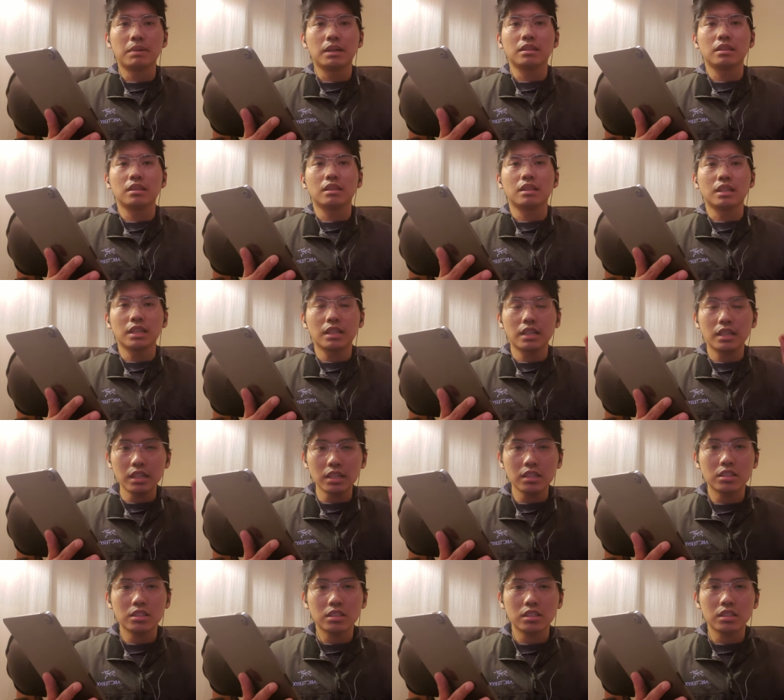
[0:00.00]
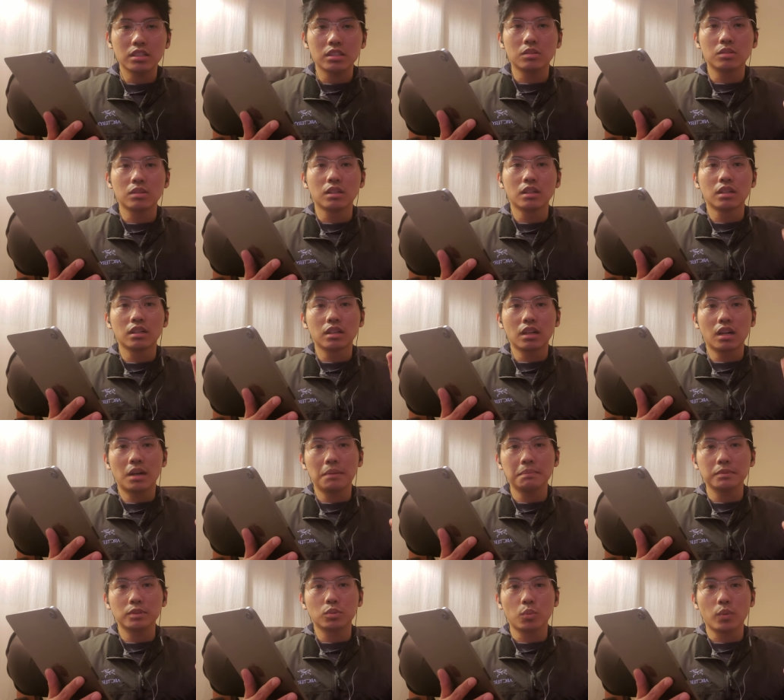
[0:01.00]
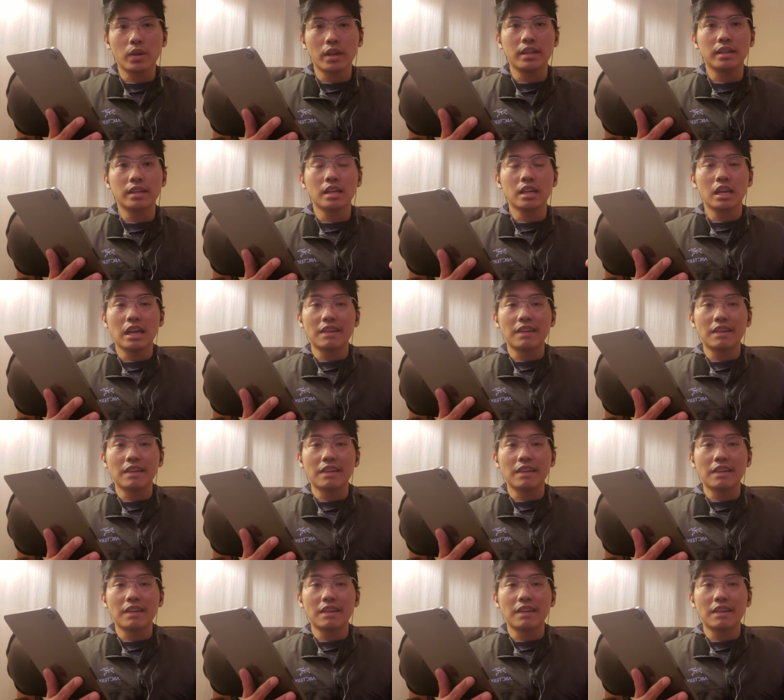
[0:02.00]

but the issue comes when,